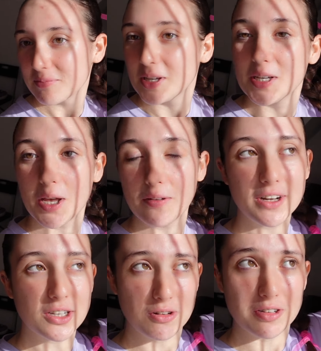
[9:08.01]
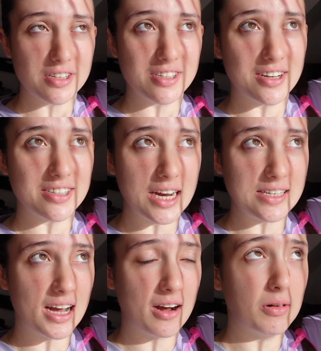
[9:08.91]
So fingers crossed the sun
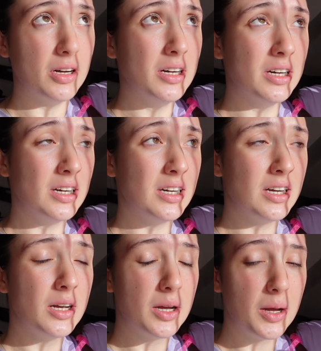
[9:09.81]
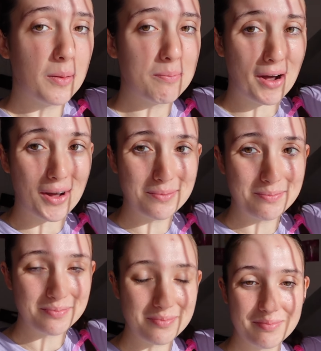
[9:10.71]
stays out, but
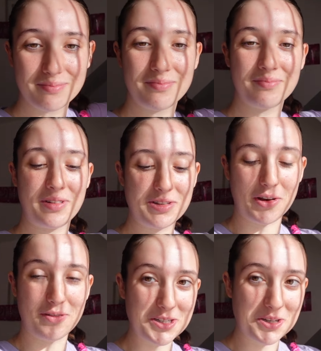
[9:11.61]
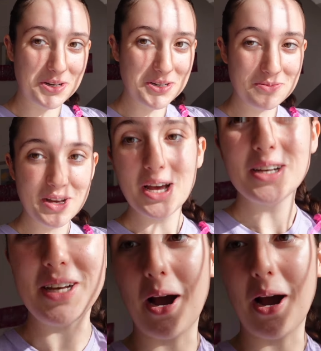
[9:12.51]
so far so good. So